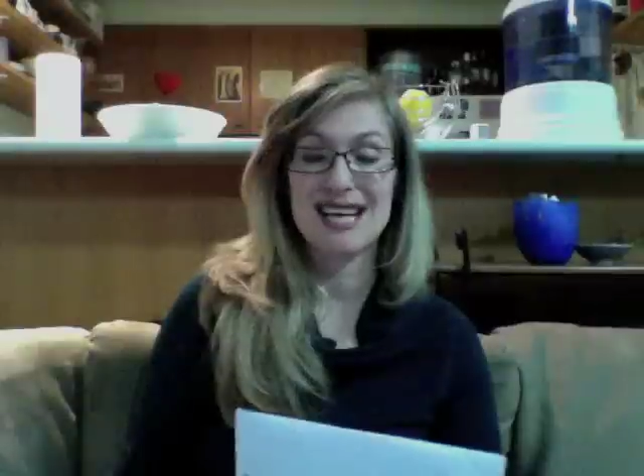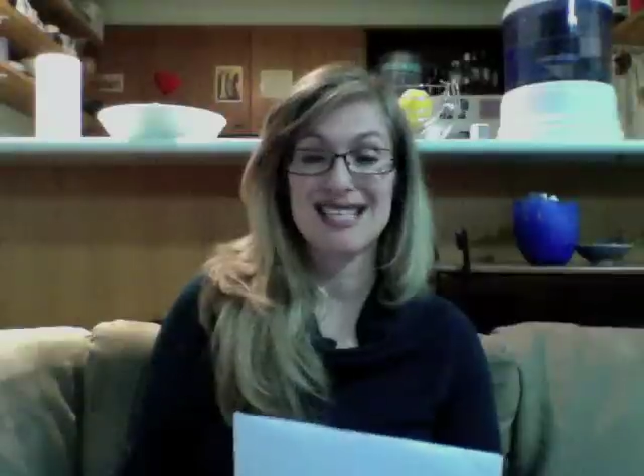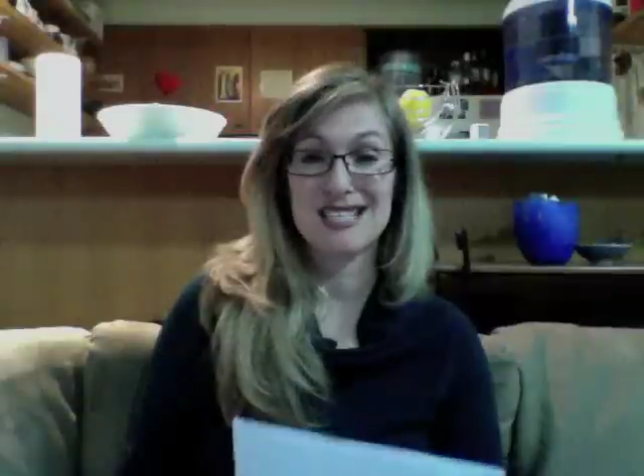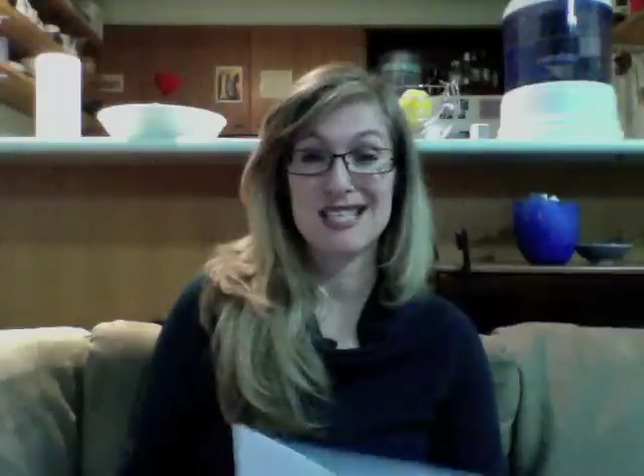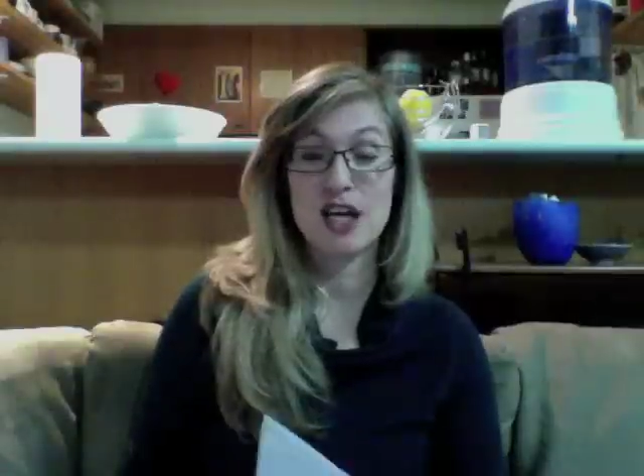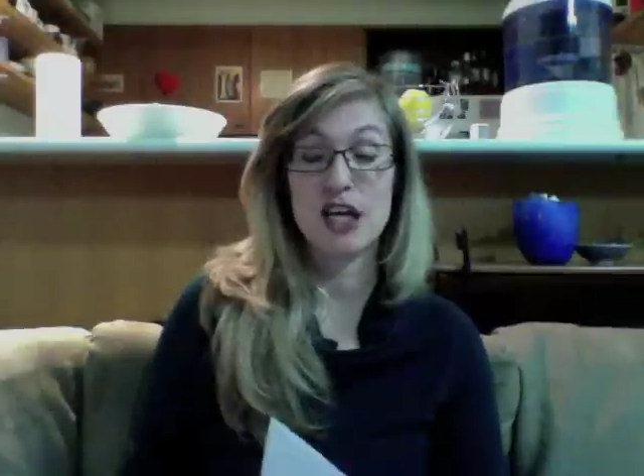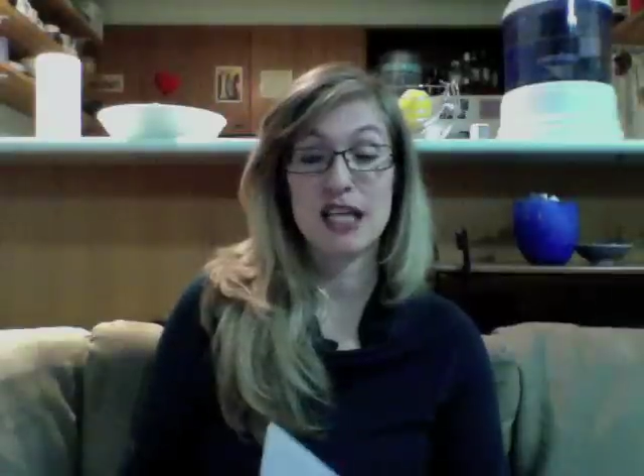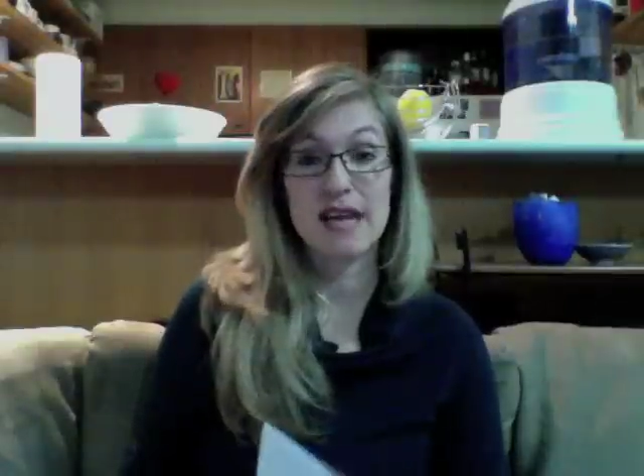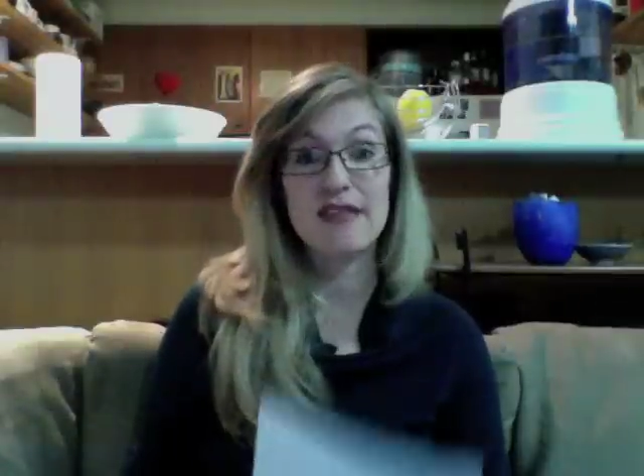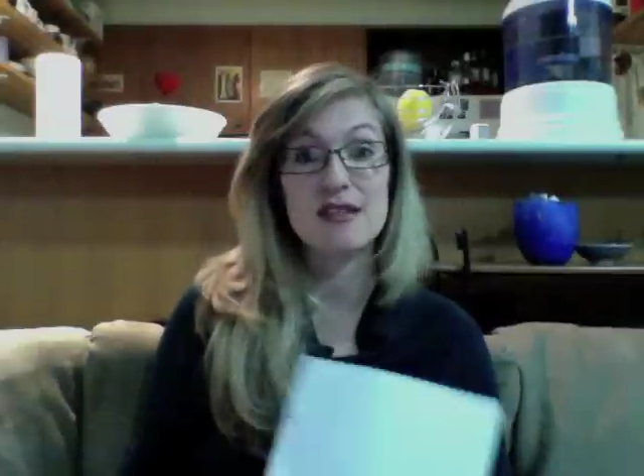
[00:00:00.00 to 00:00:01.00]
as I said, I'd
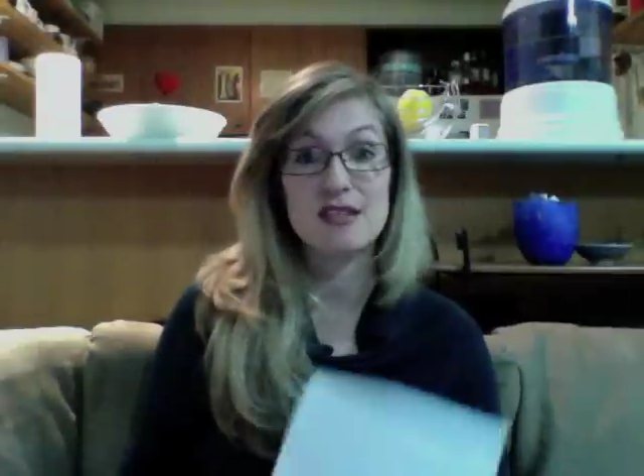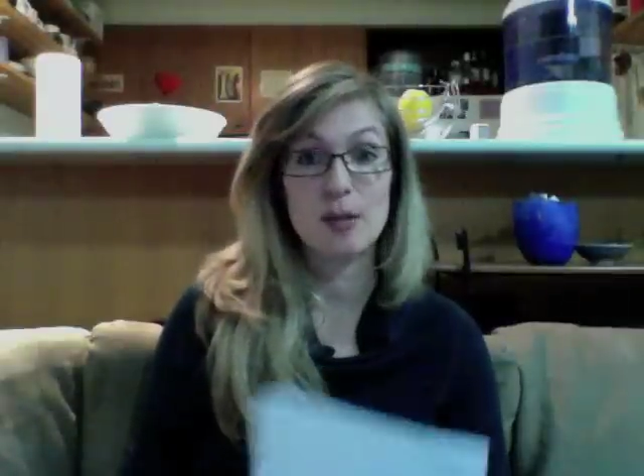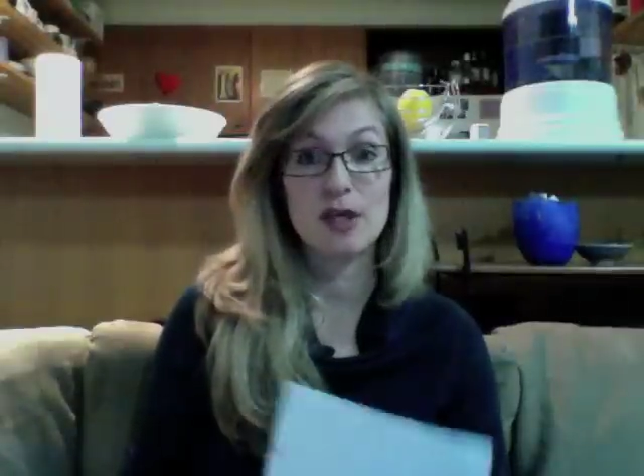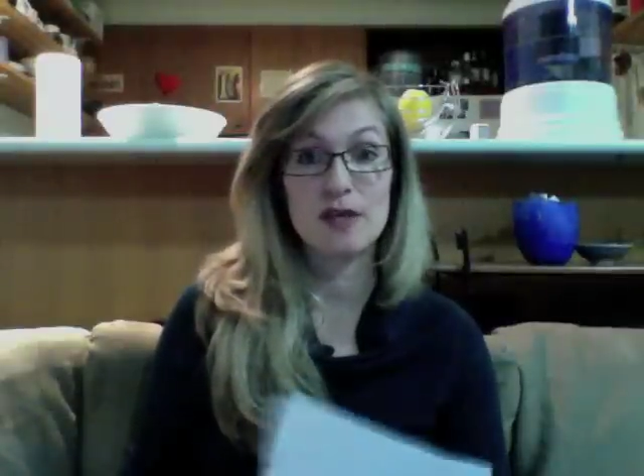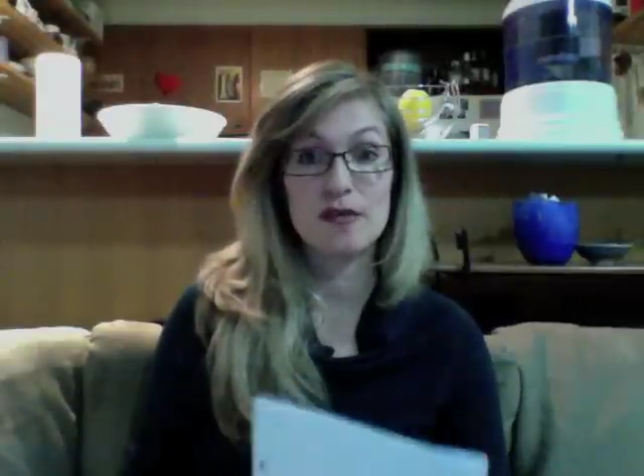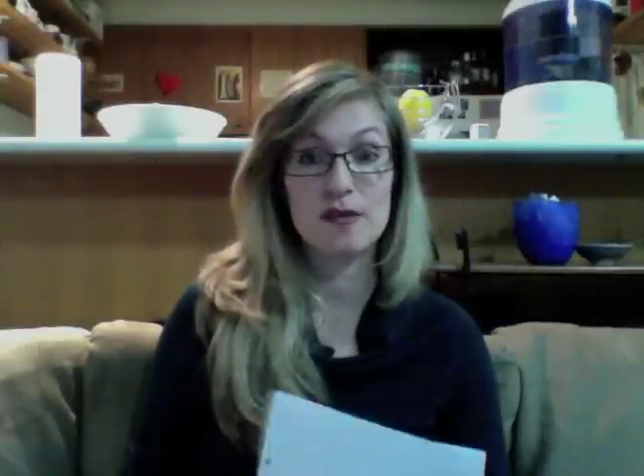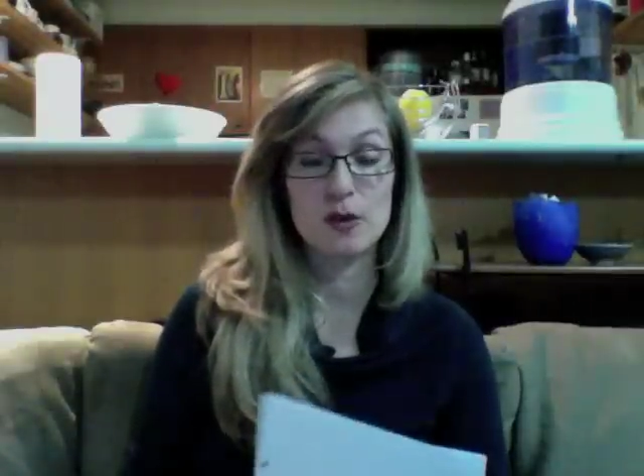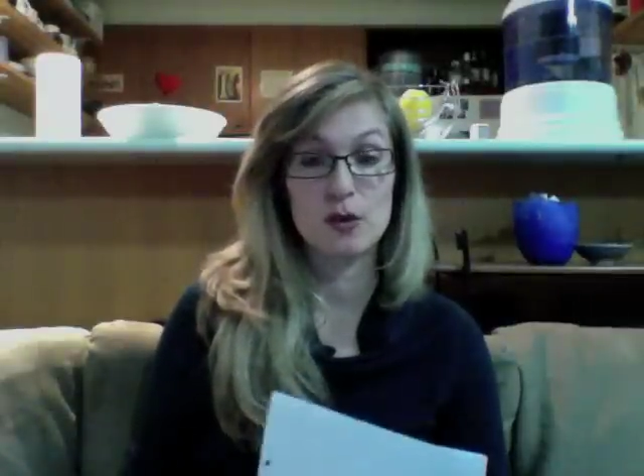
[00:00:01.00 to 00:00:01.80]
had the stomach flu